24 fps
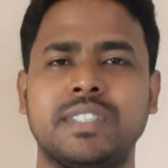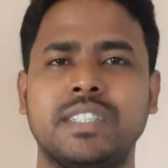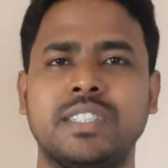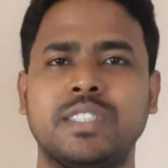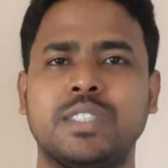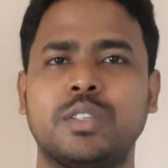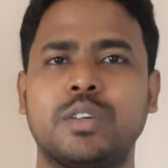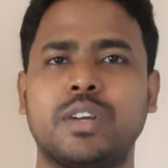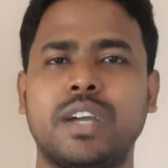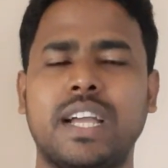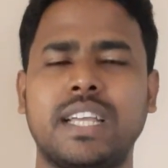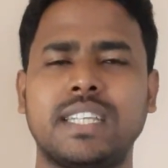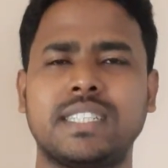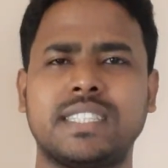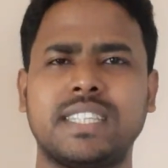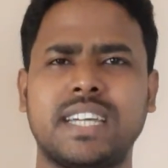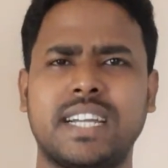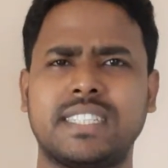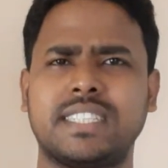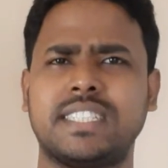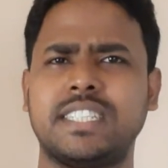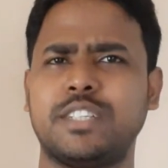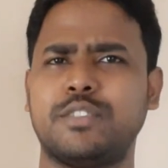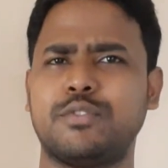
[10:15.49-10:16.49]
So guys,
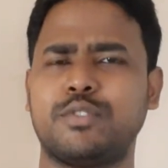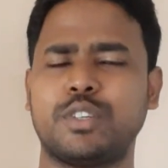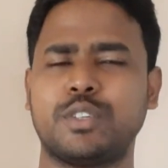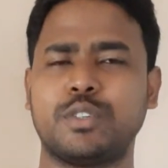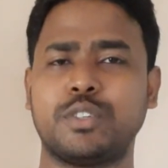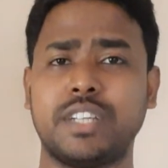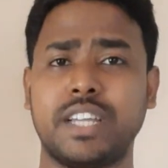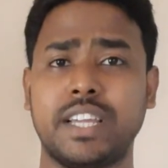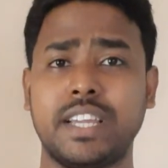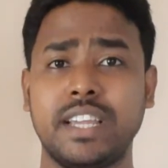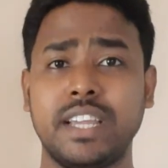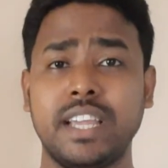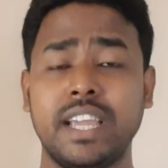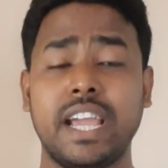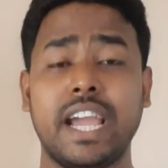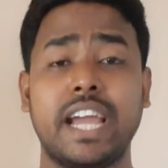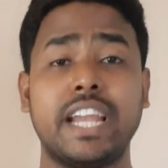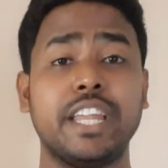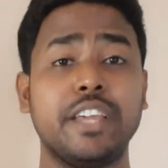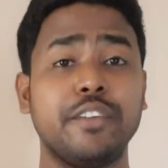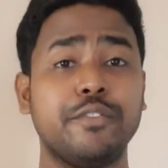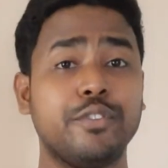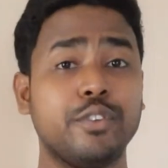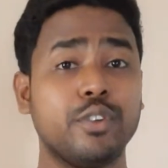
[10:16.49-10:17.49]
that's it for today,
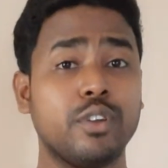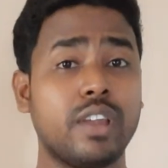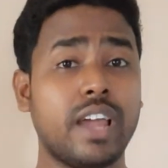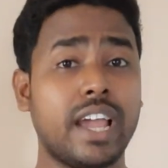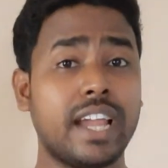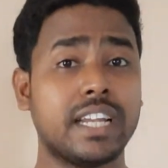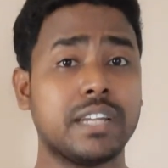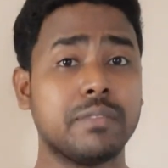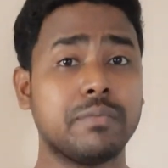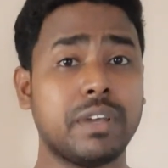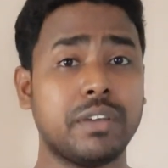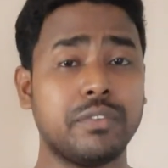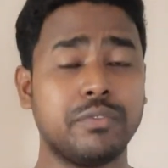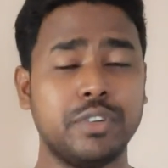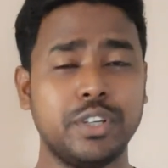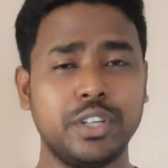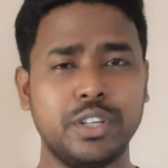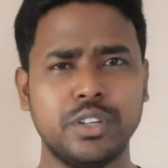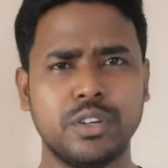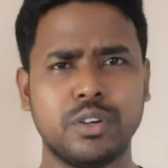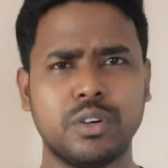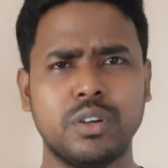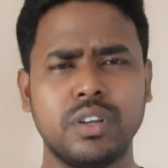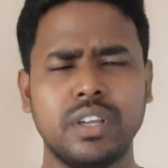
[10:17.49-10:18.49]
and if you liked my
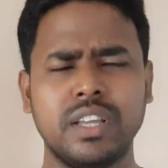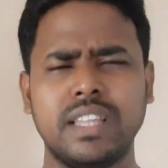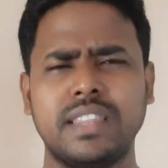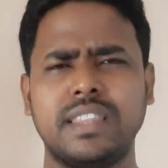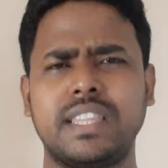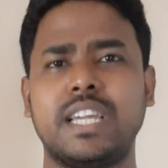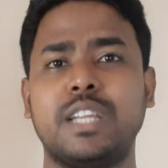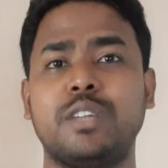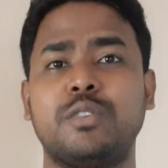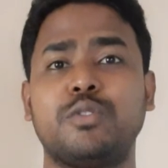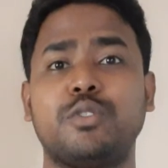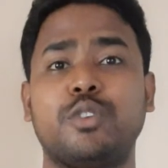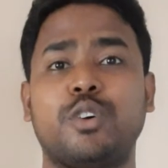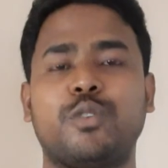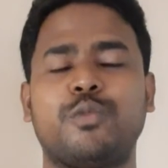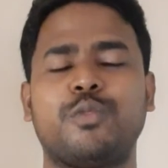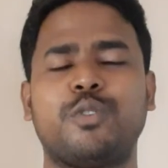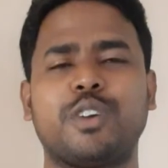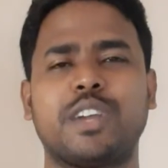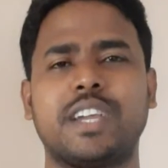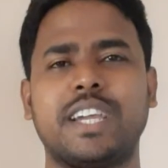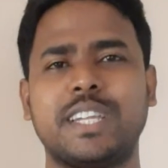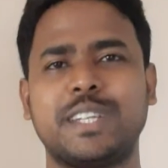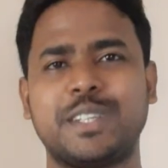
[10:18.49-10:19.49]
video, then do not
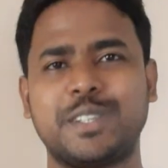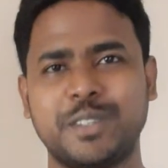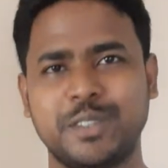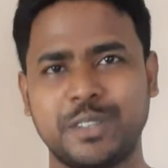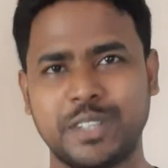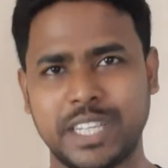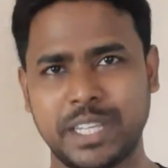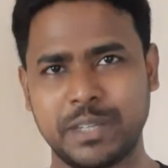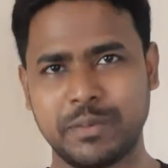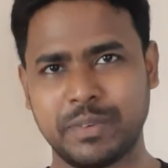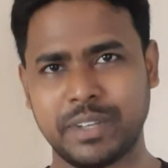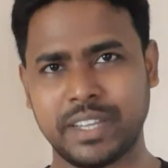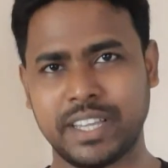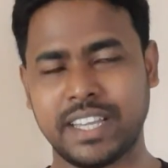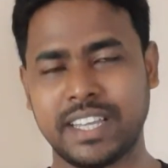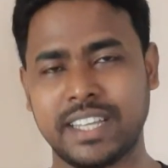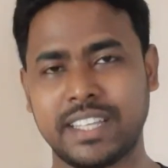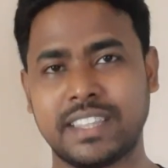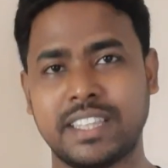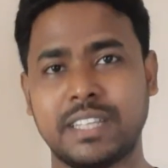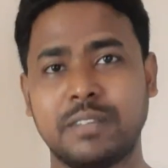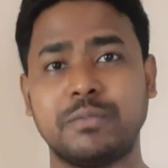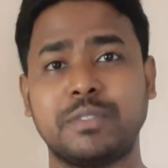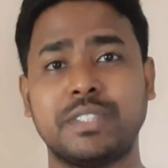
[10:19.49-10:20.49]
forget to give
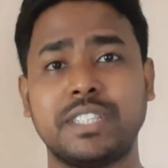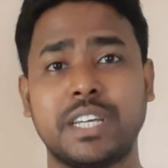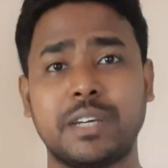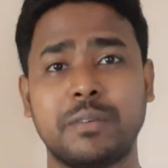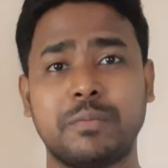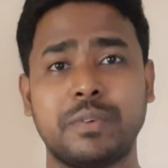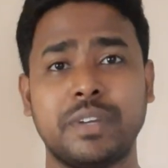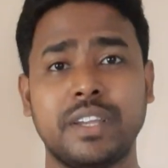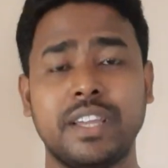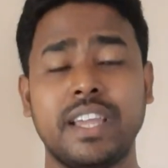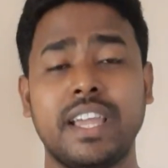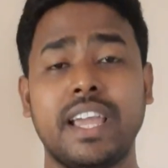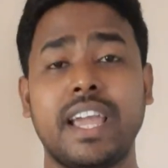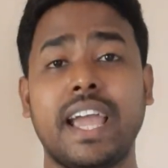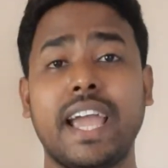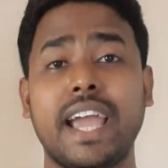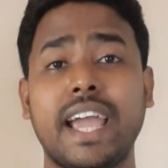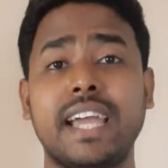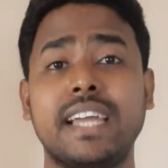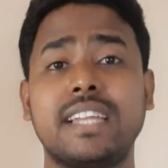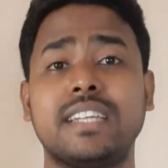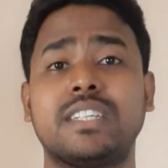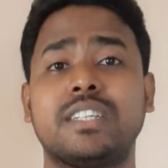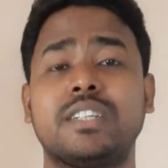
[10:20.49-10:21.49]
a thumbs up,
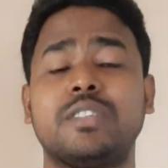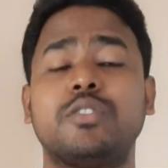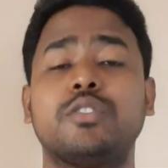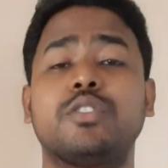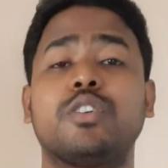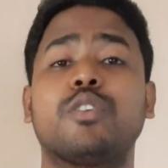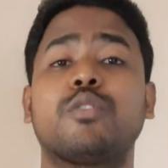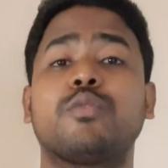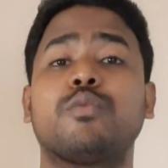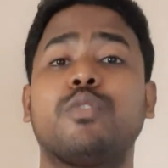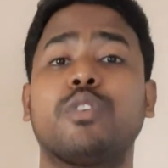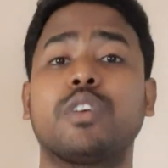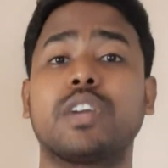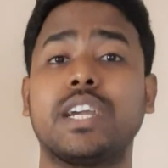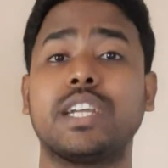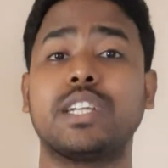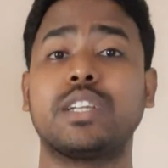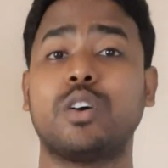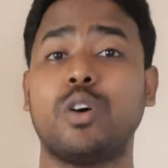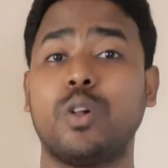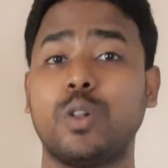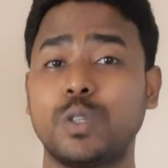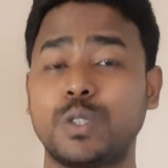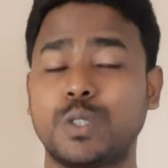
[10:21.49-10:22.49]
and do not forget
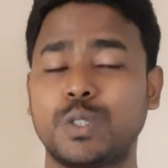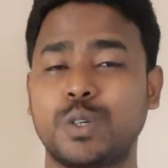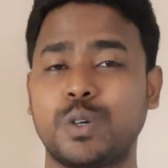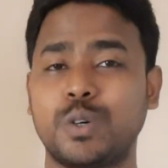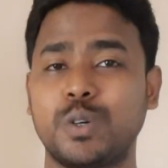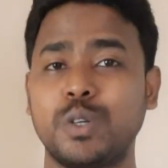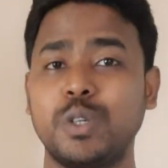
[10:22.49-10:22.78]
also